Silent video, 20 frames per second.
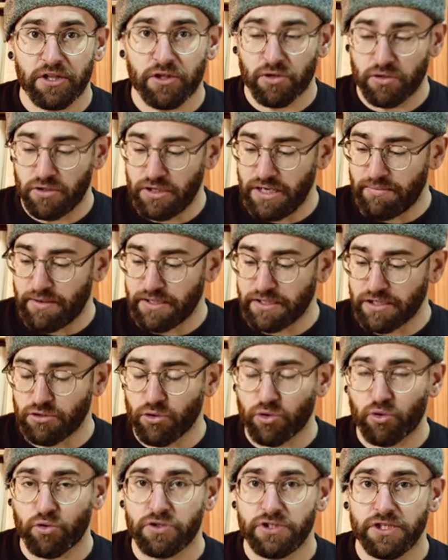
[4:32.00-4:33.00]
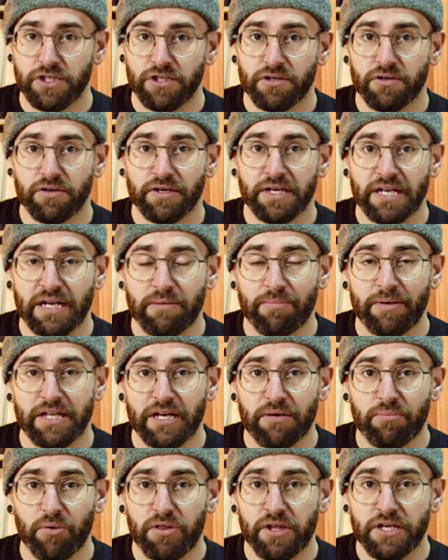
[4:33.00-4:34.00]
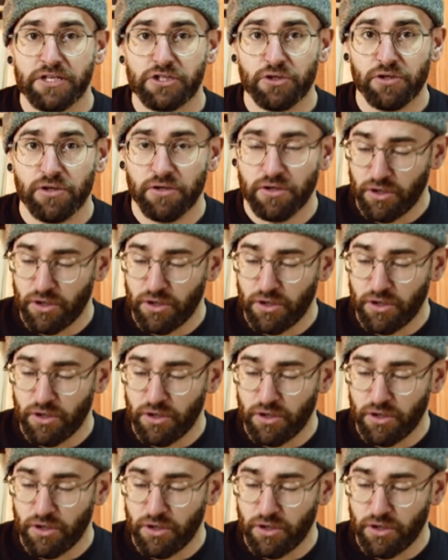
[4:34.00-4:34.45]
the knife, making back and forward movements.